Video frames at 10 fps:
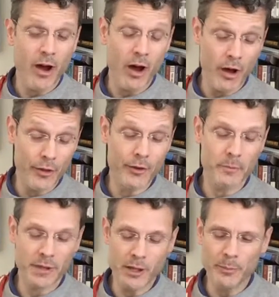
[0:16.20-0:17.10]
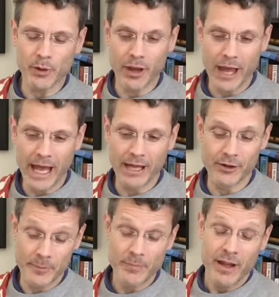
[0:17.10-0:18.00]
other people, and
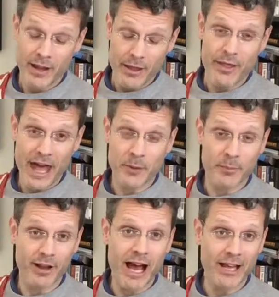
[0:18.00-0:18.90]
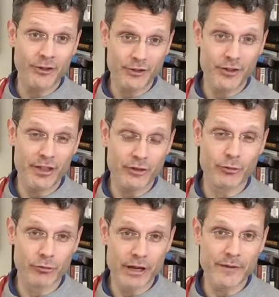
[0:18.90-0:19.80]
that applies to this
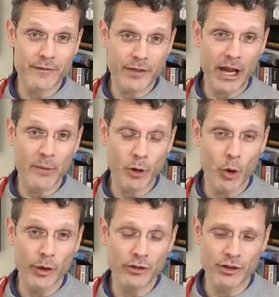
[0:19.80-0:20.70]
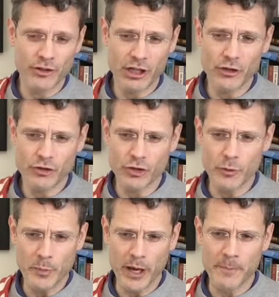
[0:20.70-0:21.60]
riff that I'm going to teach you.
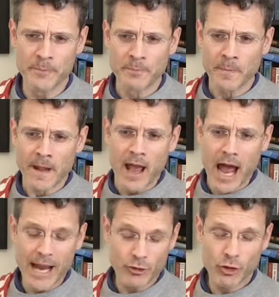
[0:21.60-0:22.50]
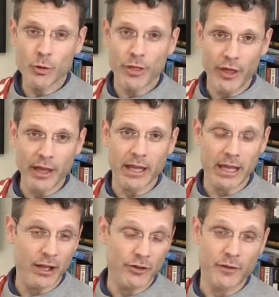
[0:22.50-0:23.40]
But I do think it
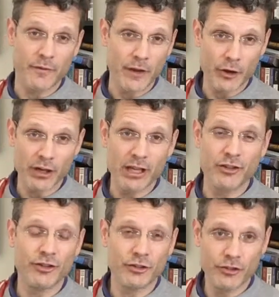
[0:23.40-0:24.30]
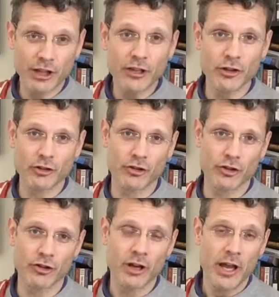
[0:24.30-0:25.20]
is a very
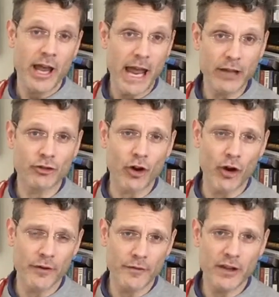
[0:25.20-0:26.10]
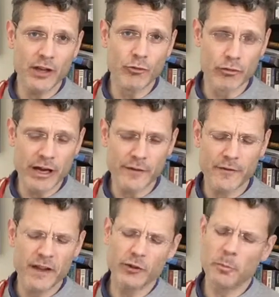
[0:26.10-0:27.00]
signature SRV riff.
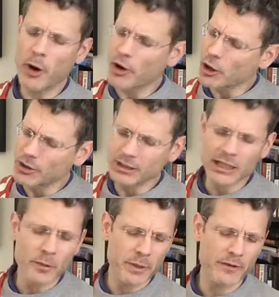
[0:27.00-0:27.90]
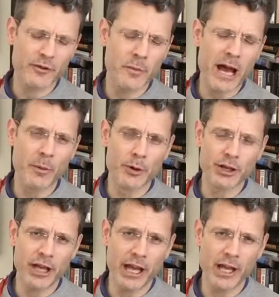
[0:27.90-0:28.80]
It's borrowed a little bit from Albert
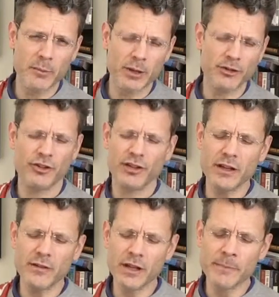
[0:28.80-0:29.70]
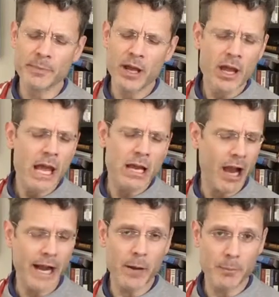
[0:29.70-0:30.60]
King, but Stevie
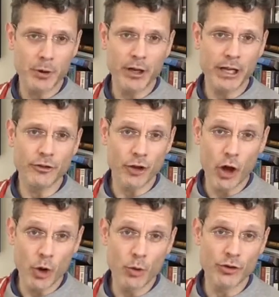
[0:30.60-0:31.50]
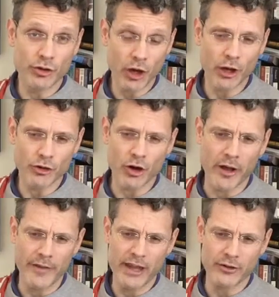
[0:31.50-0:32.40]
kind of put his own touch
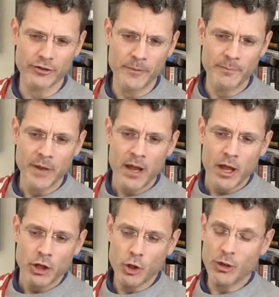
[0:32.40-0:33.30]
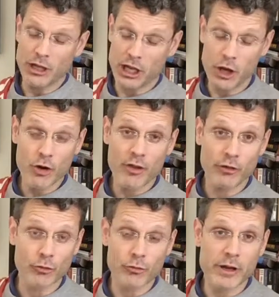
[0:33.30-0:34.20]
on this. You can hear
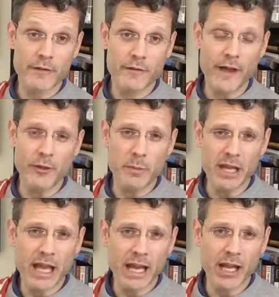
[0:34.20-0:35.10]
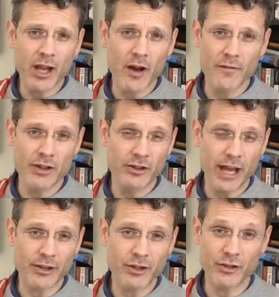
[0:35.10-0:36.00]
this riff at the beginning of the
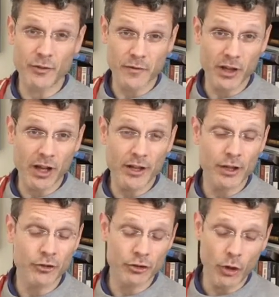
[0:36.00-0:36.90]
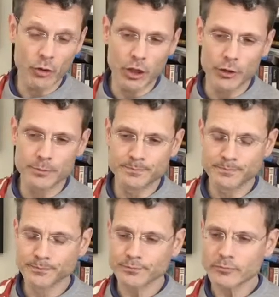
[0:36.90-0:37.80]
Texas Flood solo,
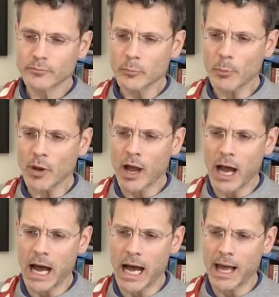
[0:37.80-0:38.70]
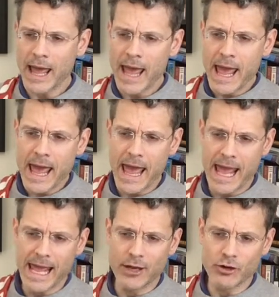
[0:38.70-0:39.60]

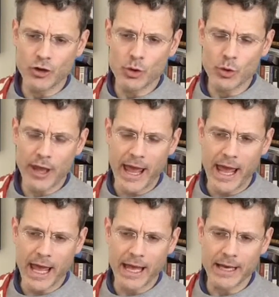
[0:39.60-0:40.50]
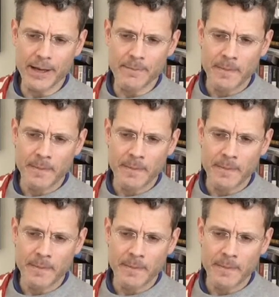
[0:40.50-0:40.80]
and you can